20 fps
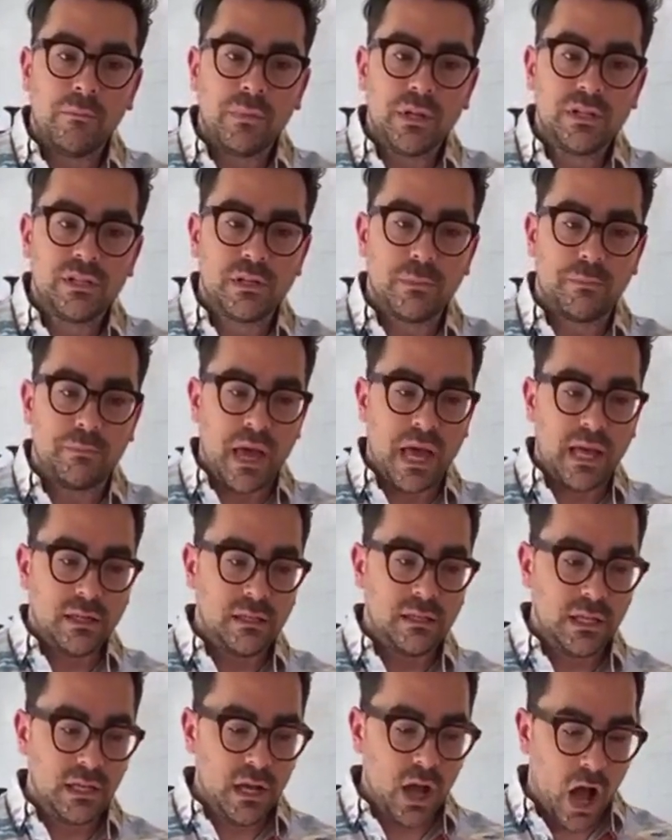
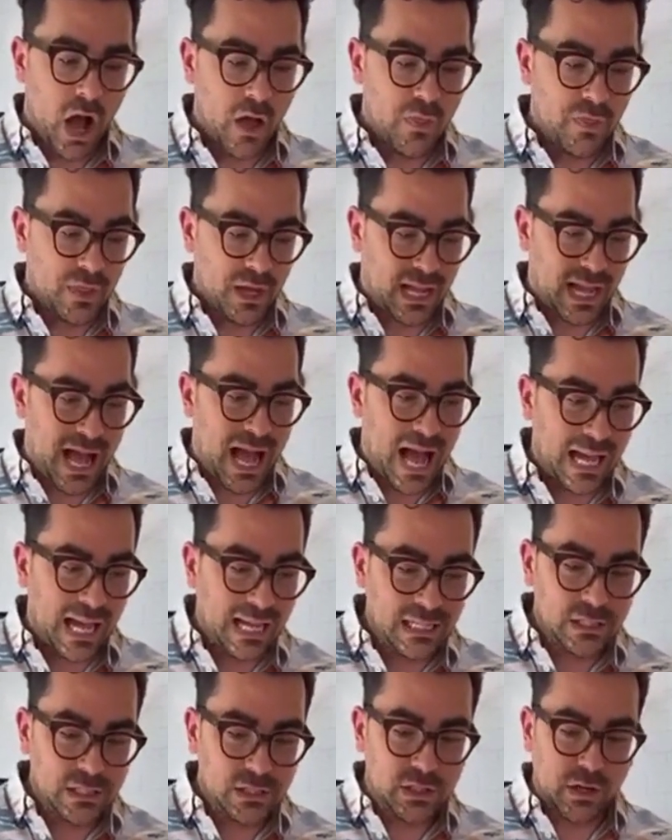Depending on the
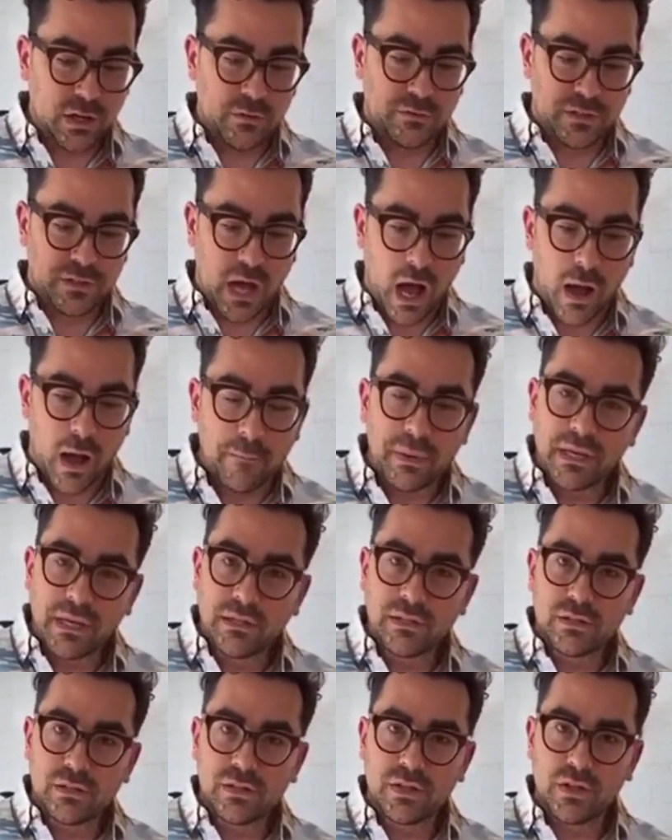kinds of
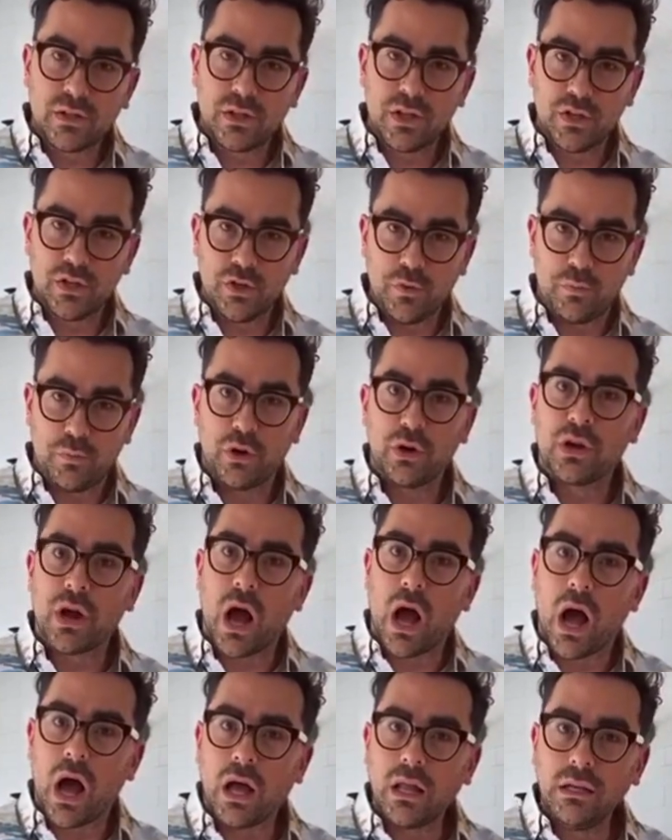toppings that you put
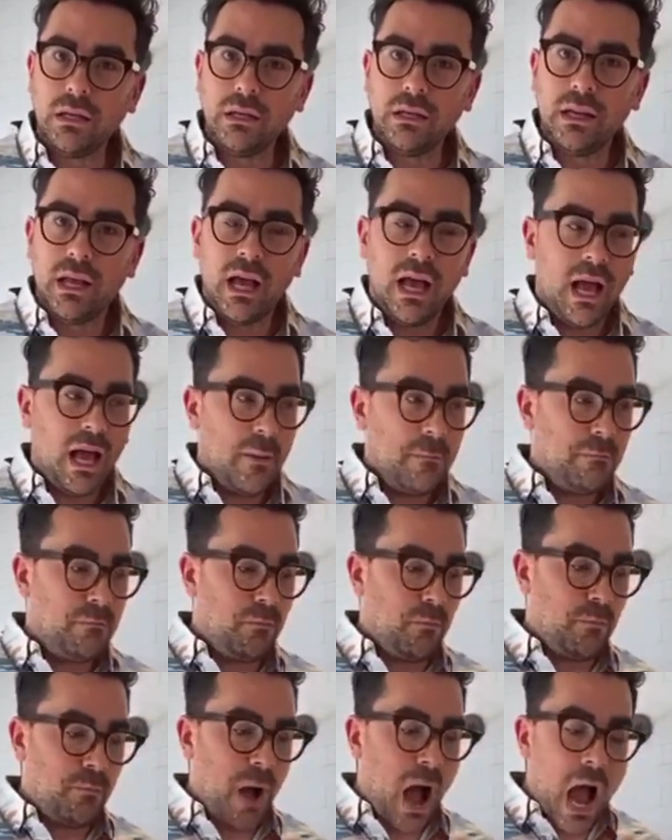on,
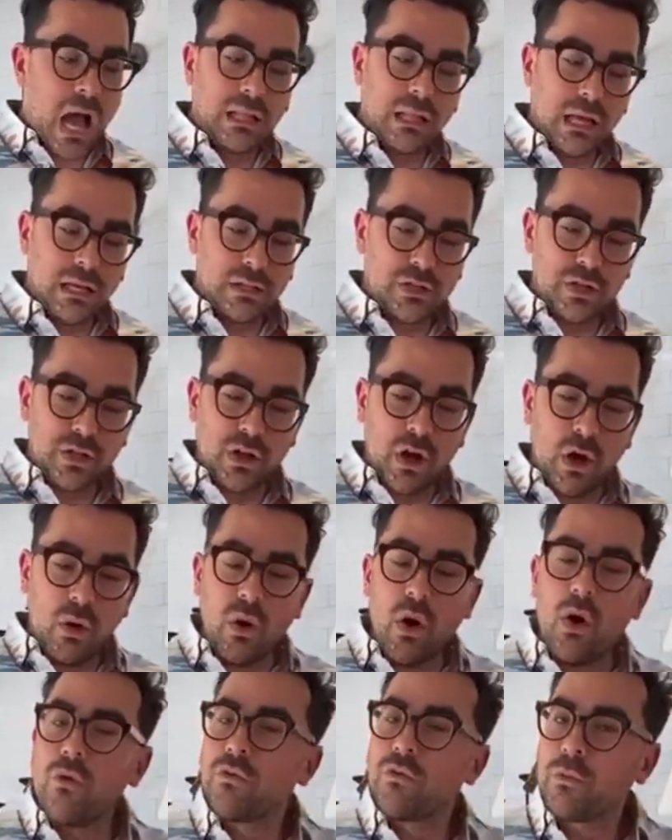I like to go
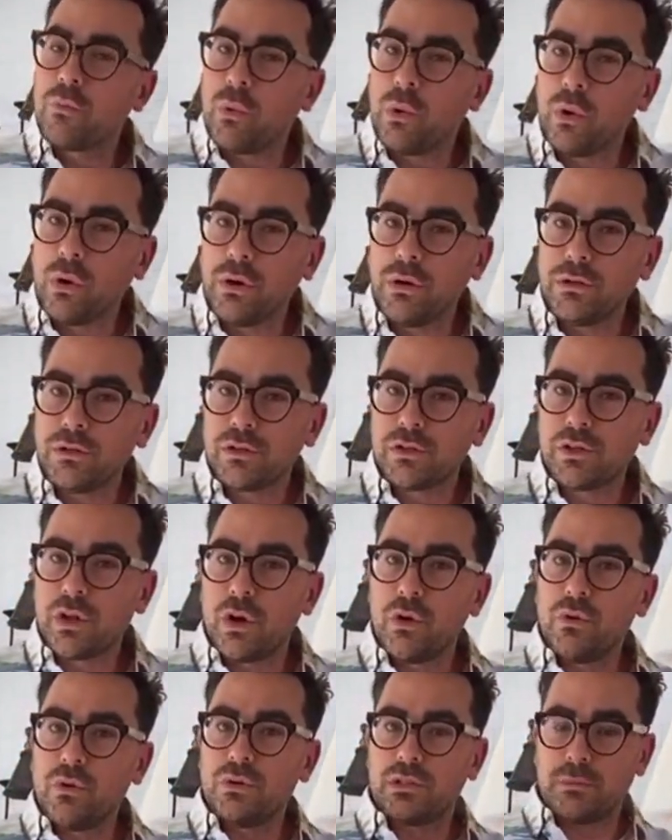overboard.
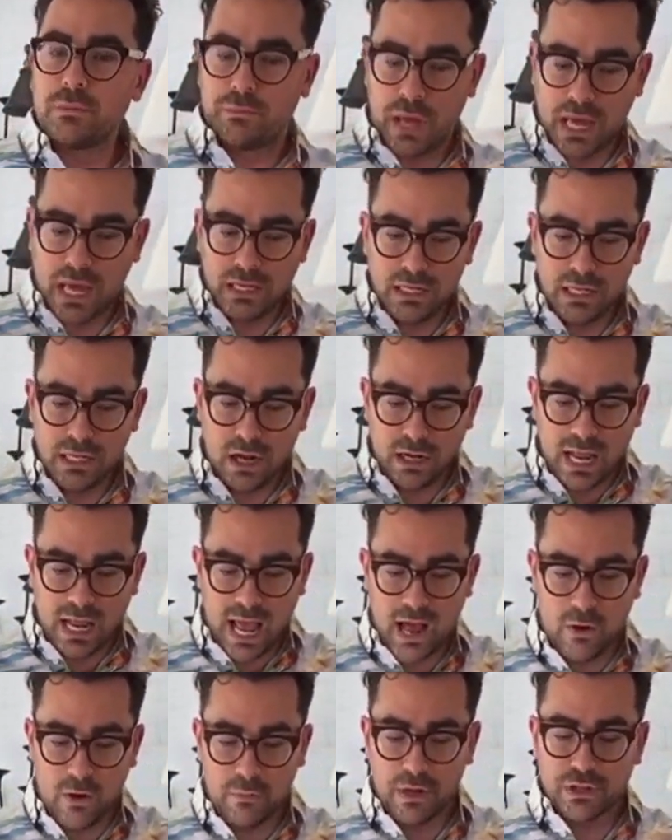So depending on
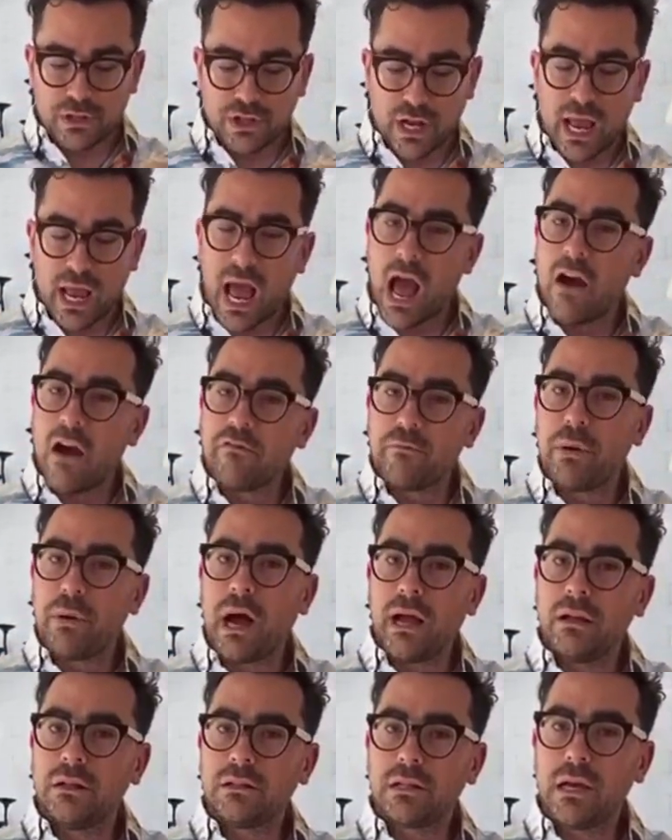how much I have
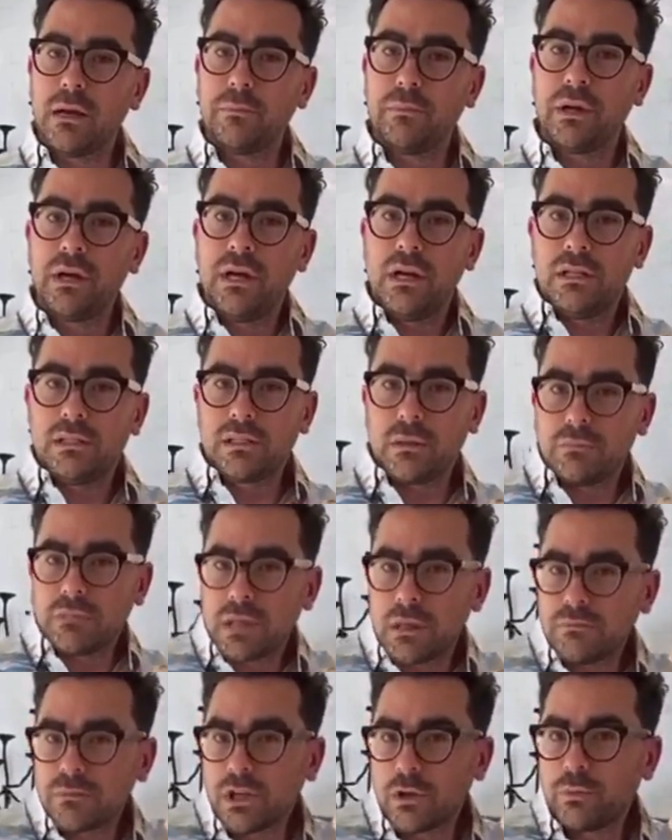piled up,
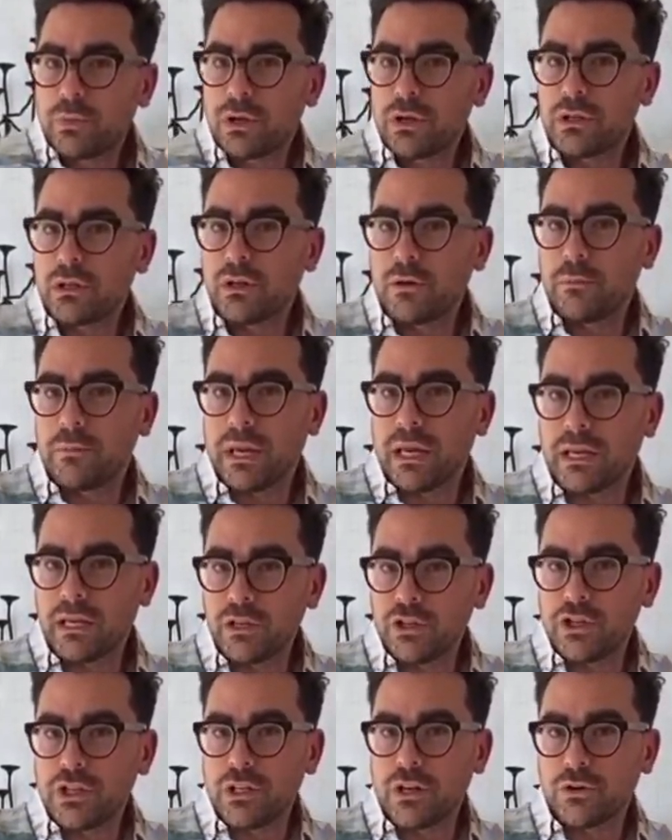sometimes I'll put a little baking
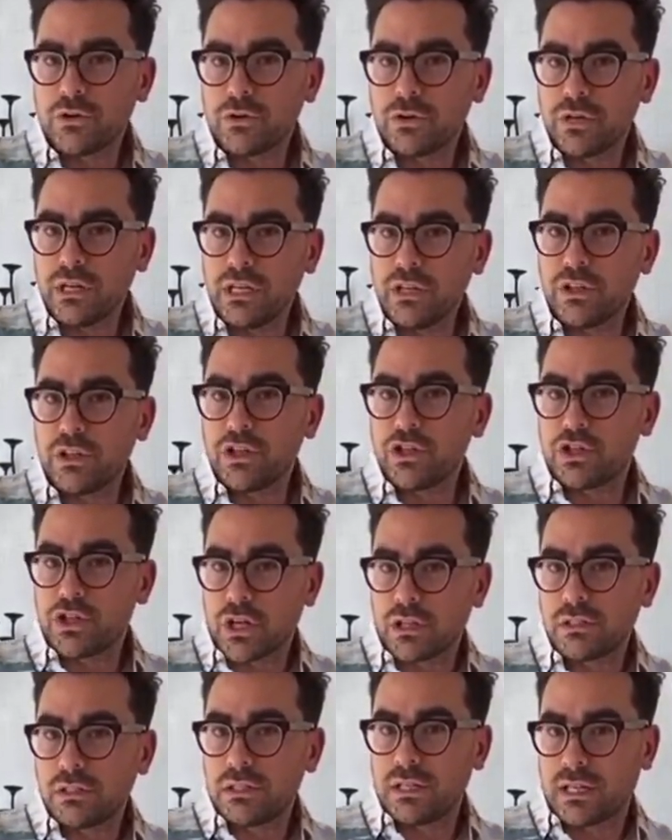sheet underneath
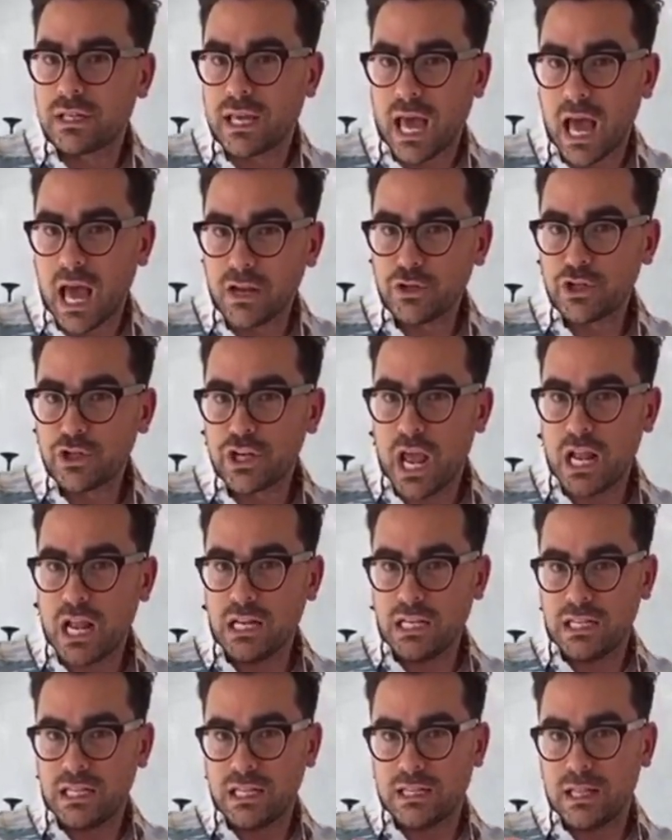just to catch
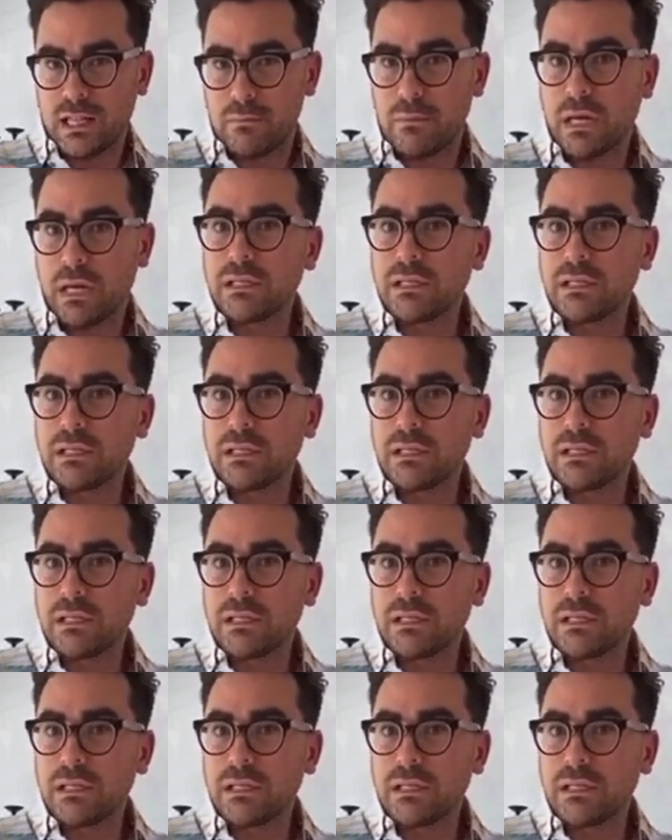anything that might